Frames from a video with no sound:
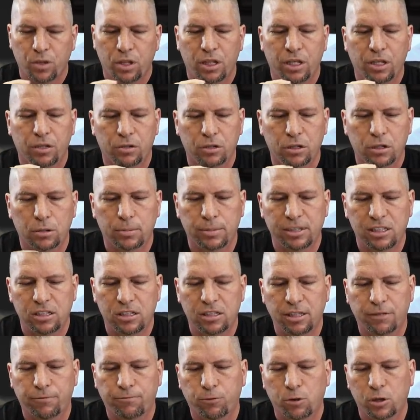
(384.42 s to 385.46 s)
They're a little bit
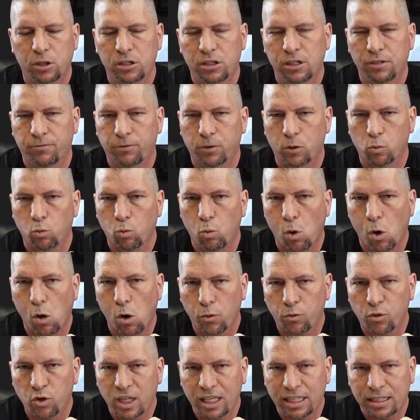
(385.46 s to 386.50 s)
different, different wall
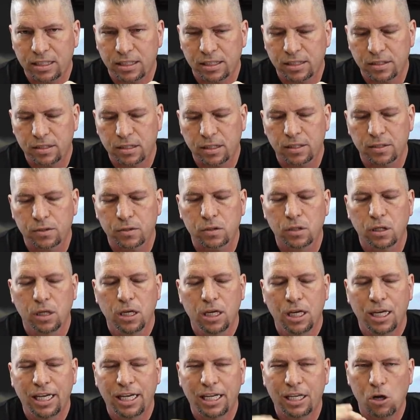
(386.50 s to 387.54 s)
thicknesses.
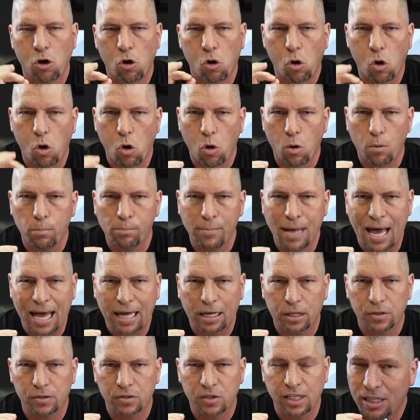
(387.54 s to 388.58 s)
It all
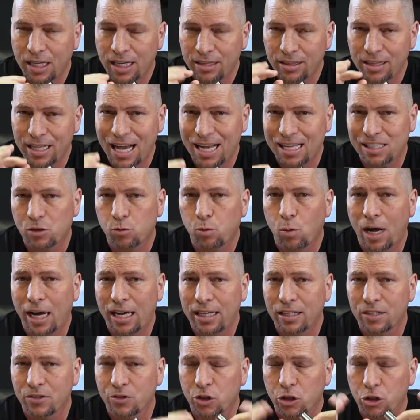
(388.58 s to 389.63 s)
matters, and that's why
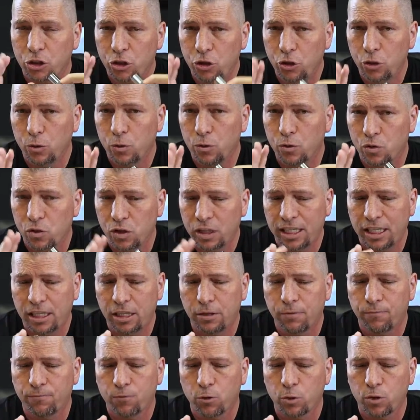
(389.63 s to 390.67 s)
there's a huge
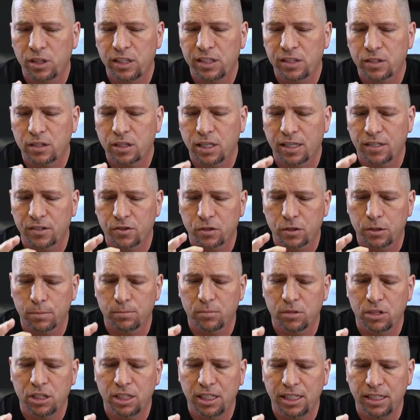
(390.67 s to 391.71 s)
need for these
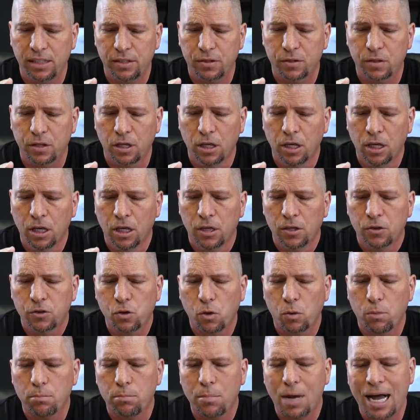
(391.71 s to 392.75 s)
custom tees.
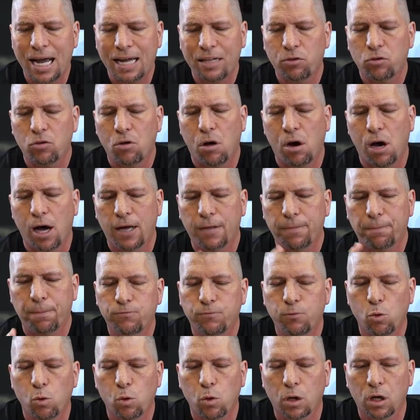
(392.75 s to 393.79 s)
So my thought
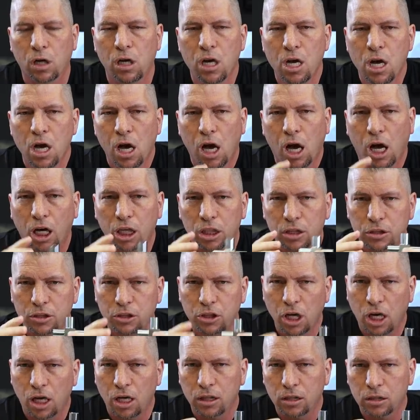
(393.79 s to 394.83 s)
for a
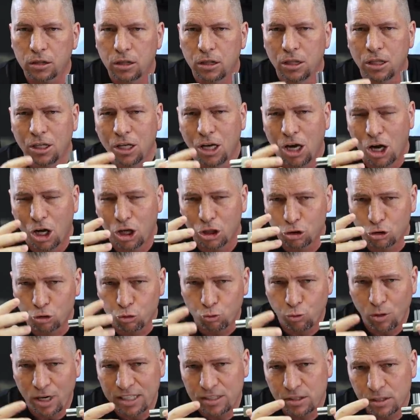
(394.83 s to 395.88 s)
young,
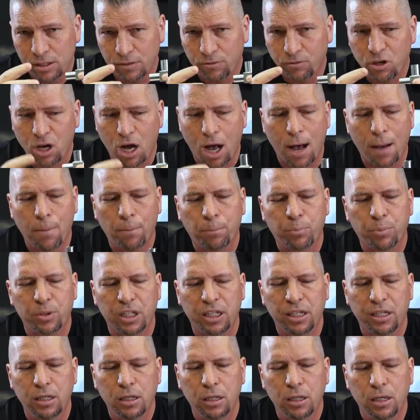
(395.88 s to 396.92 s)
aggressive
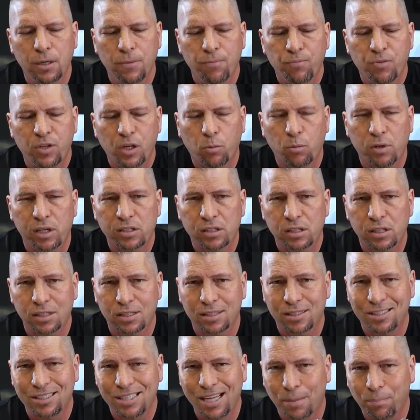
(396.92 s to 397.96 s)
company that wants to
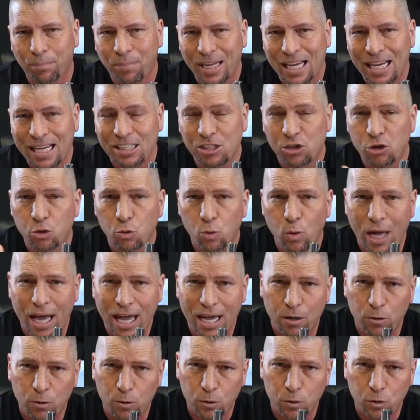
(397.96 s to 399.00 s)
step into
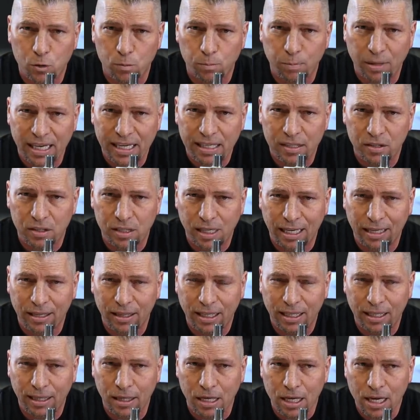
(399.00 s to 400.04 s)
aerospace and
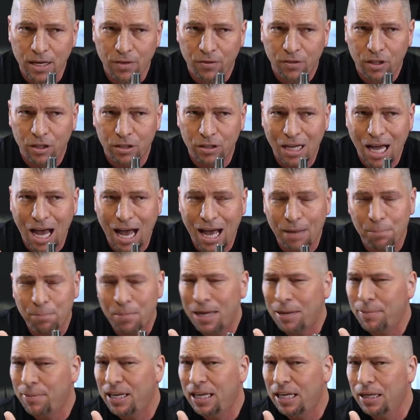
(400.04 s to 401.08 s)
they, they're not
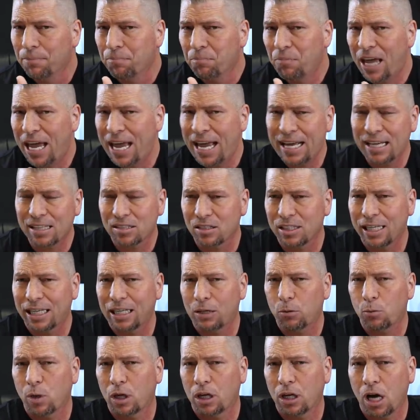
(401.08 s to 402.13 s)
maybe
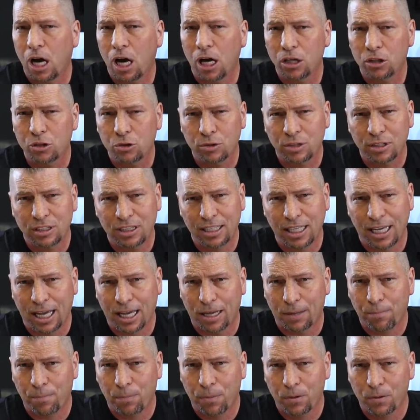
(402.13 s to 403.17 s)
AS9100
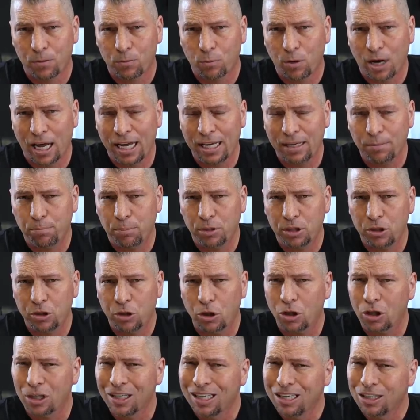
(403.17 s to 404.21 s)
yet, right? But
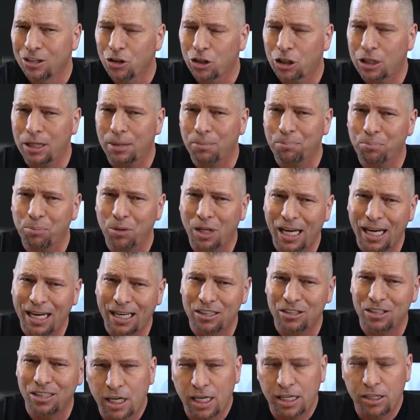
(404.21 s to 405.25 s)
you're you're
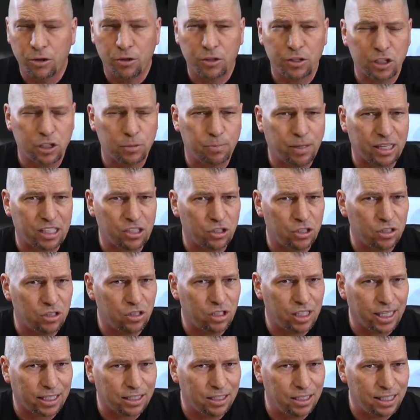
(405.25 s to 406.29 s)
compliant. You got your inspection
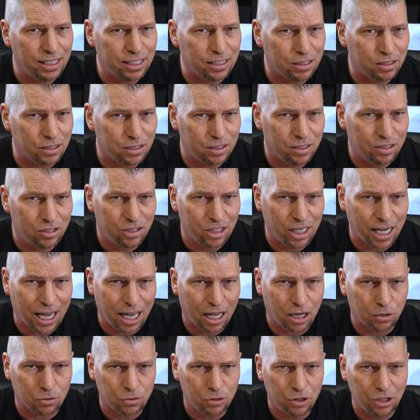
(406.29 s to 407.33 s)
techniques
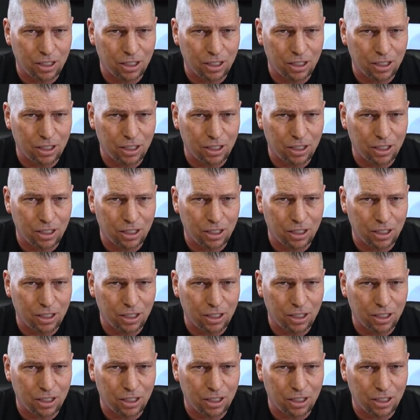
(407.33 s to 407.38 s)
down.